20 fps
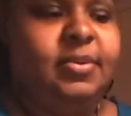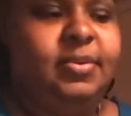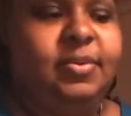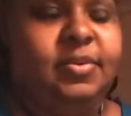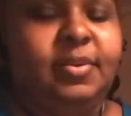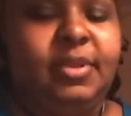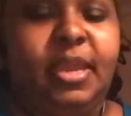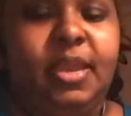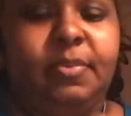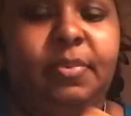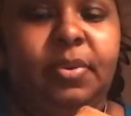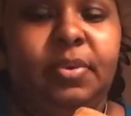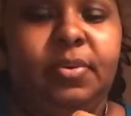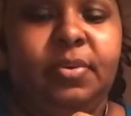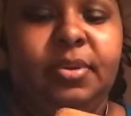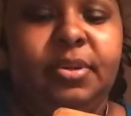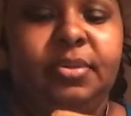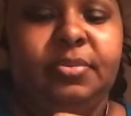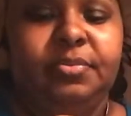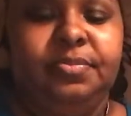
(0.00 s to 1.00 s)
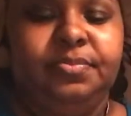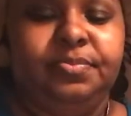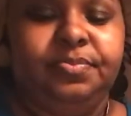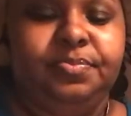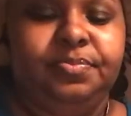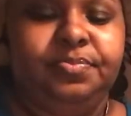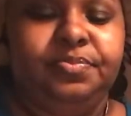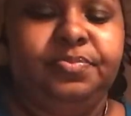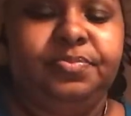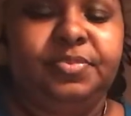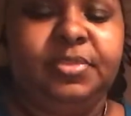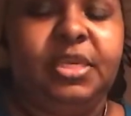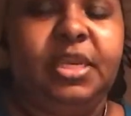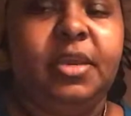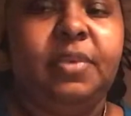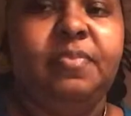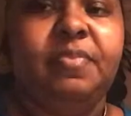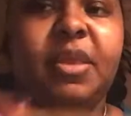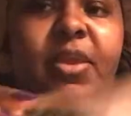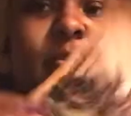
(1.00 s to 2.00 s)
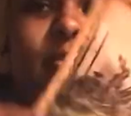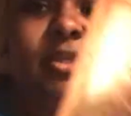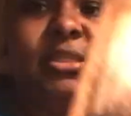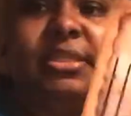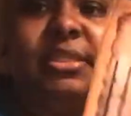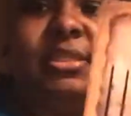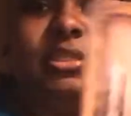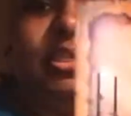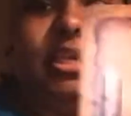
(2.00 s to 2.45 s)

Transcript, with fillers: oh, Capricorn. Yep, they want